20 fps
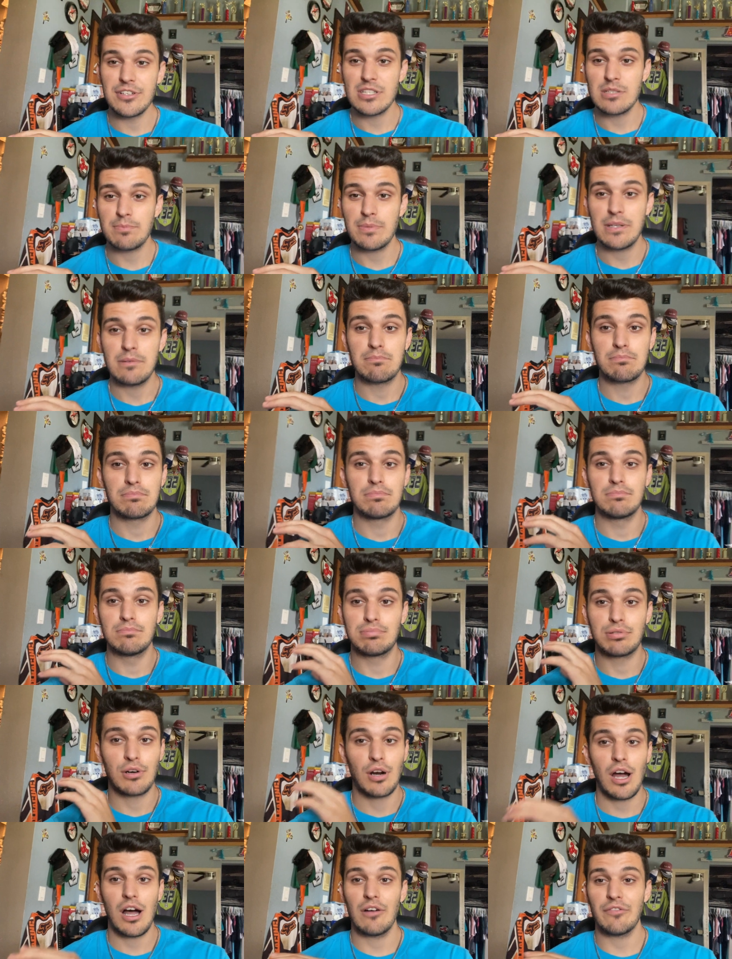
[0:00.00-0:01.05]
just be
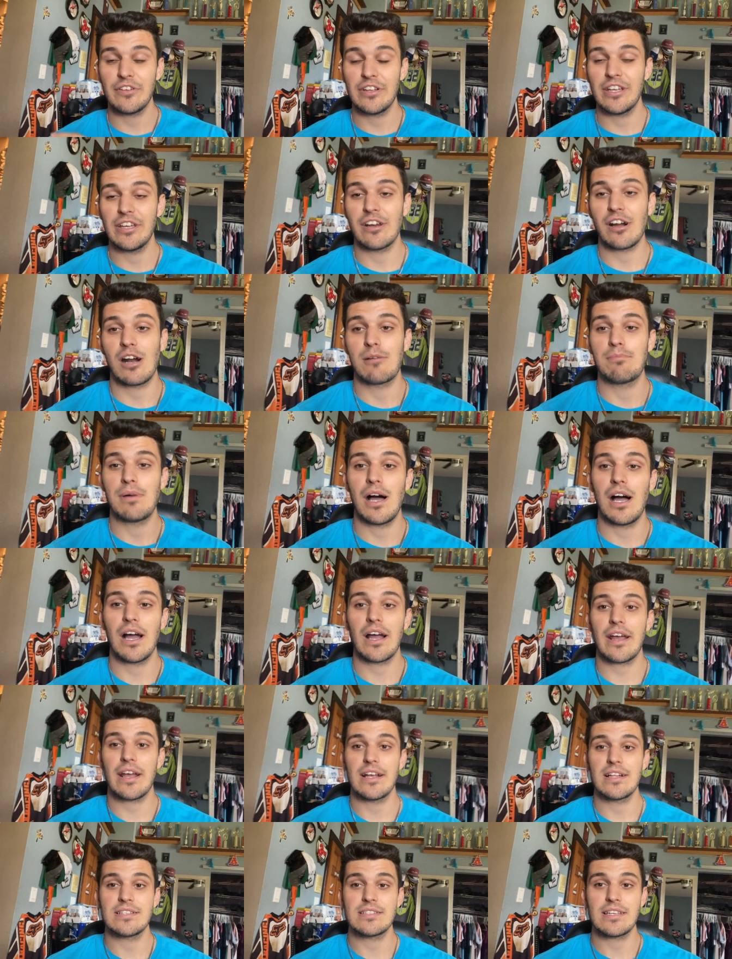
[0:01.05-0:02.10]
profit in our
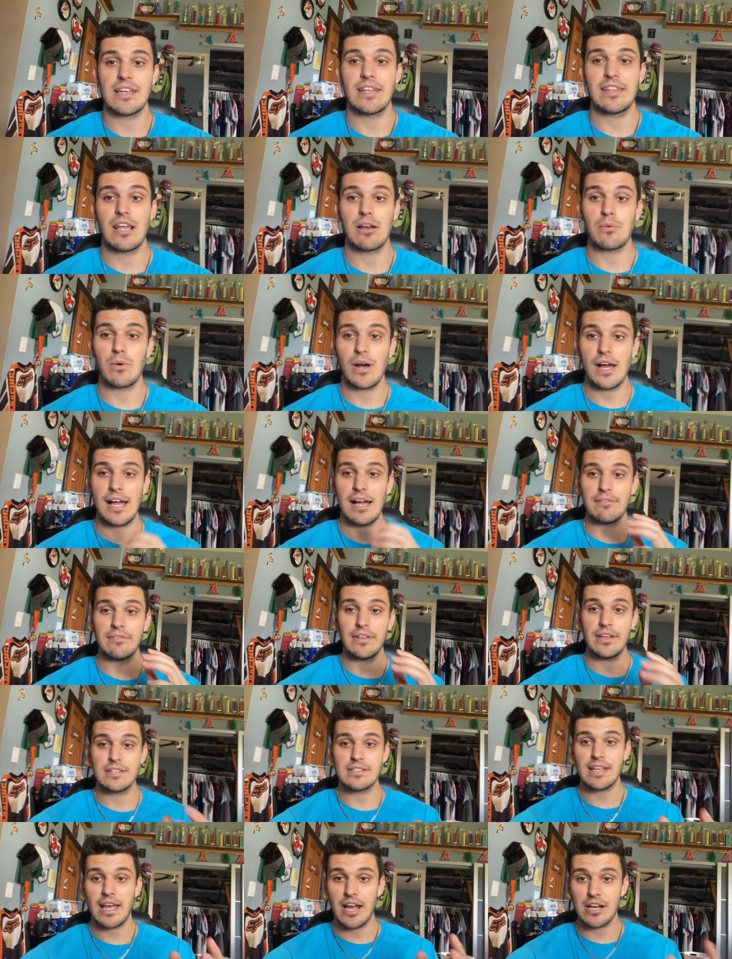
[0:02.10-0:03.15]
pockets and then we'll have
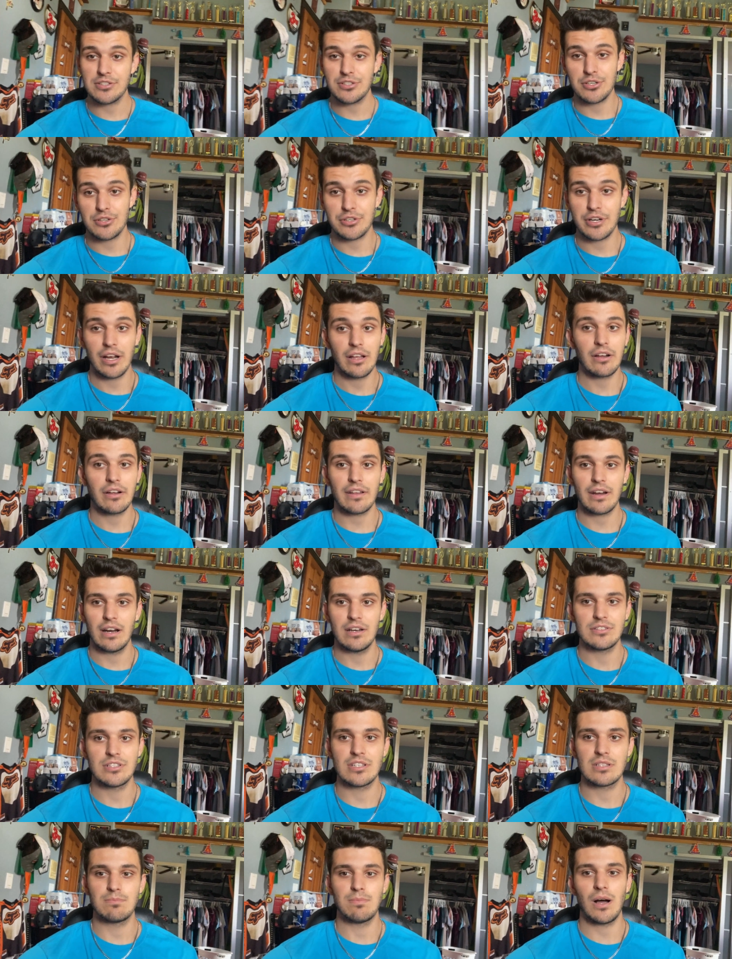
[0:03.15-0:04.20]
this extra trailer that I
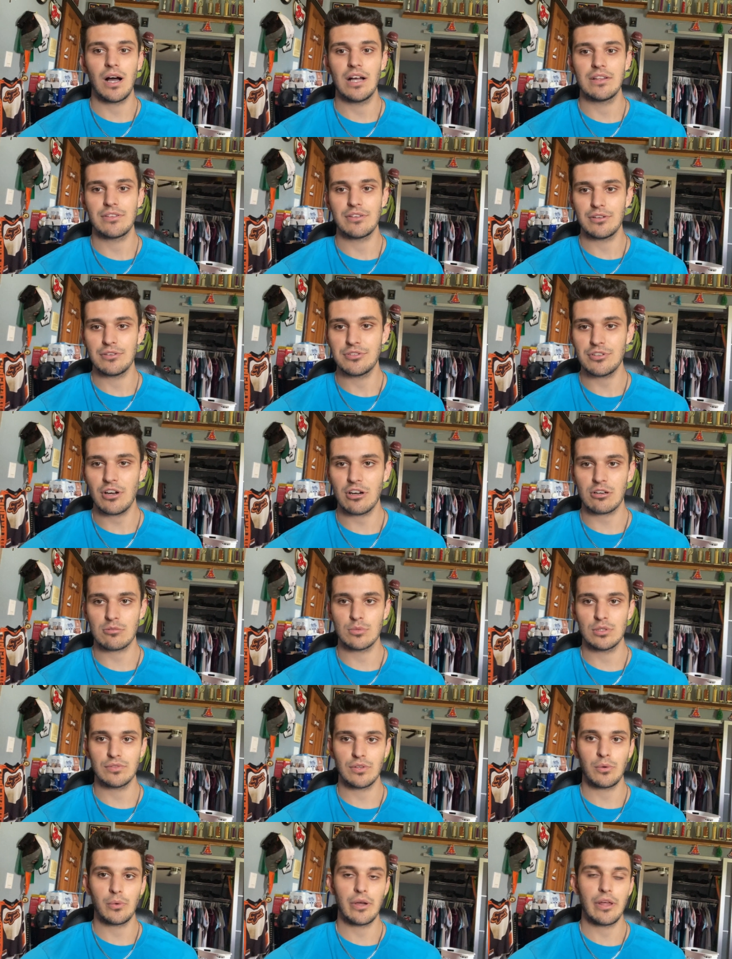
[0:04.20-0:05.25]
just bought to do junk
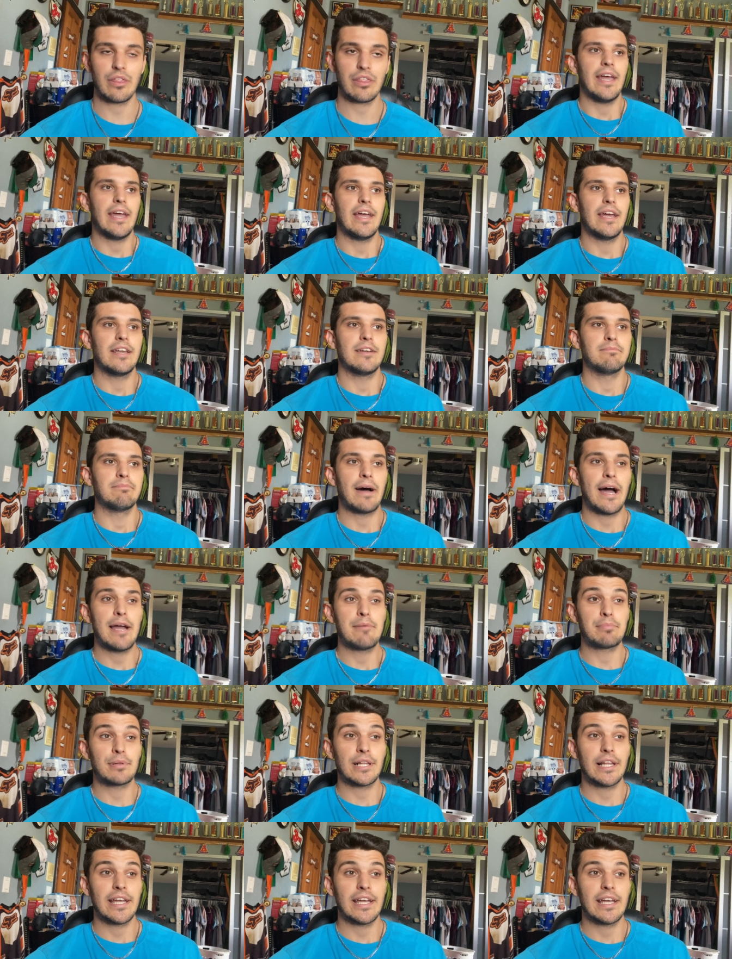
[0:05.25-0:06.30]
removal with. And my
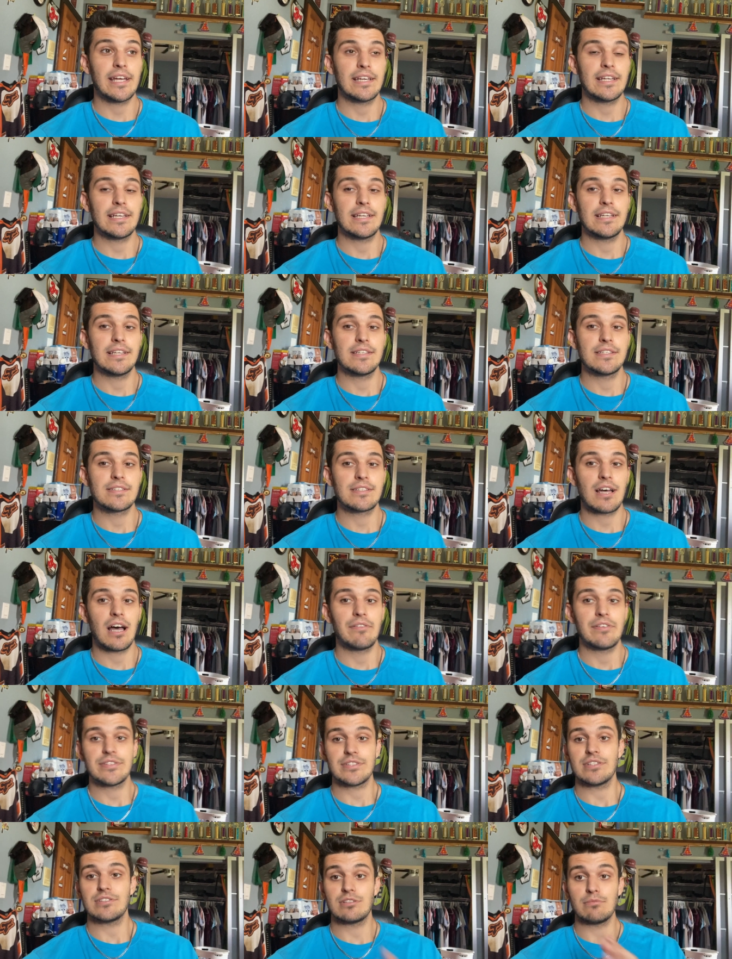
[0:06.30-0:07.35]
plan is
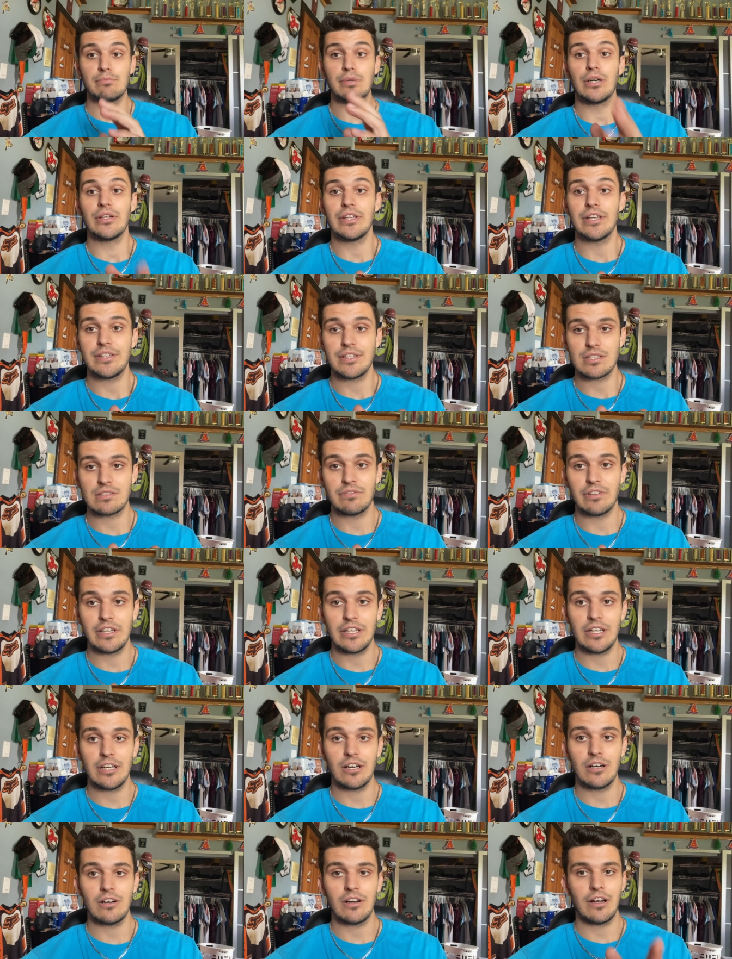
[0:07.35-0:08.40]
obviously to build it in this
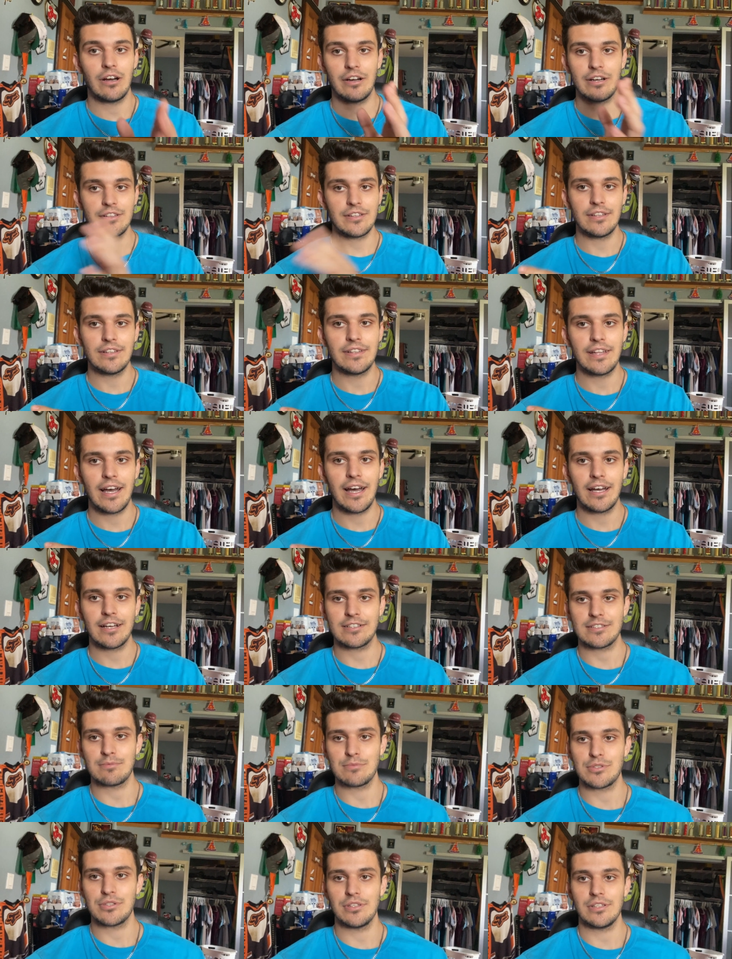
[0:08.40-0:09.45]
video. I already did that
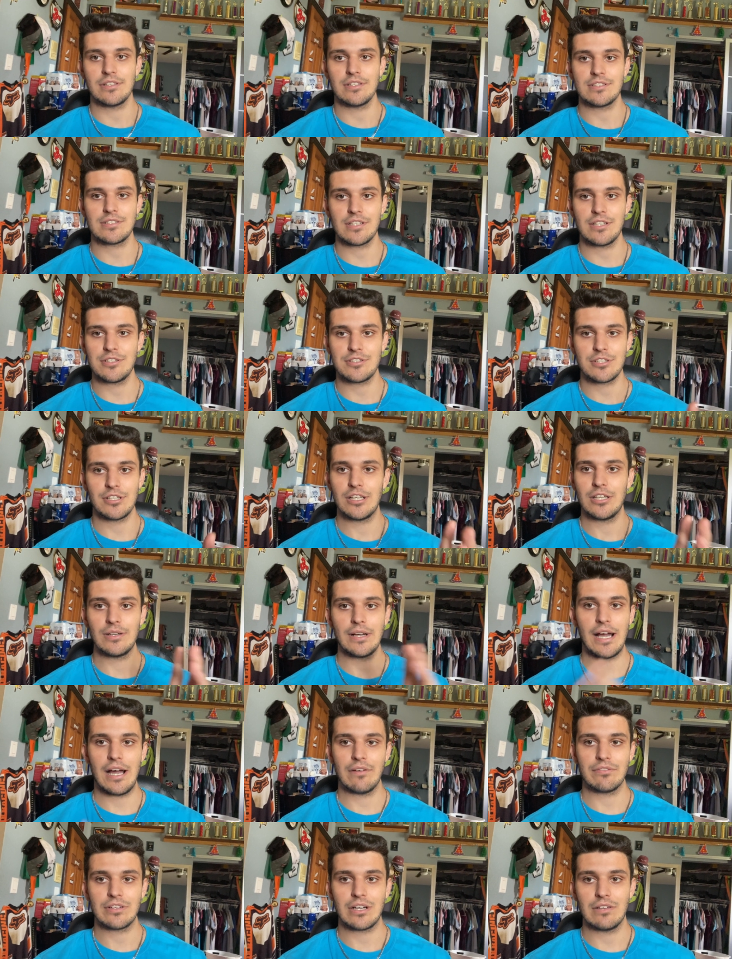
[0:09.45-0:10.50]
because I'm shooting this intro
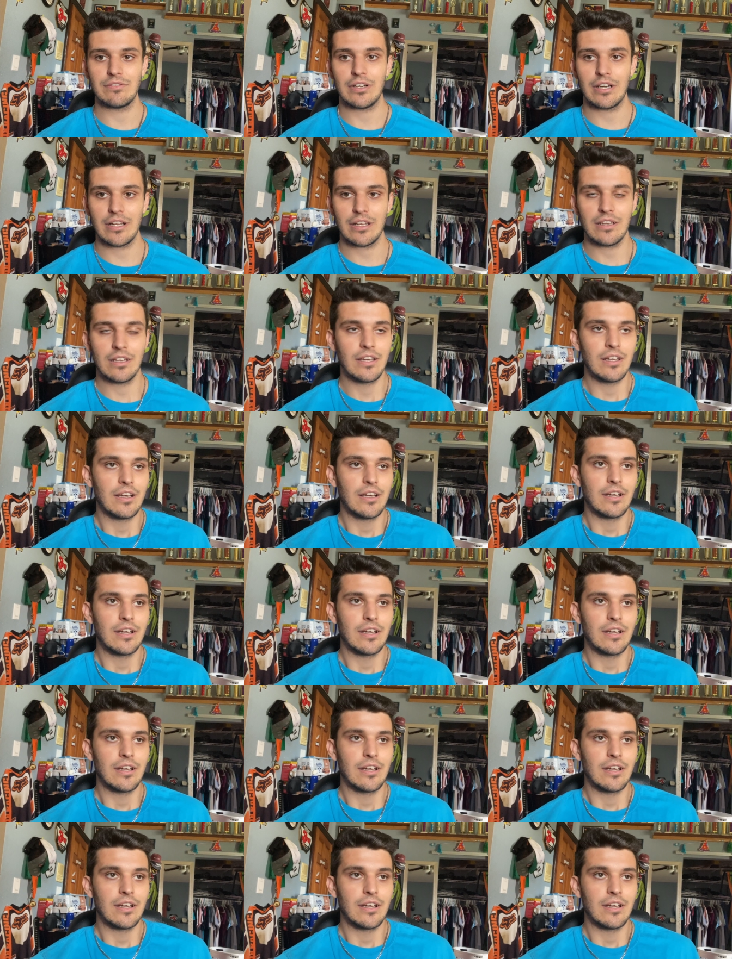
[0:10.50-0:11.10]
after I've already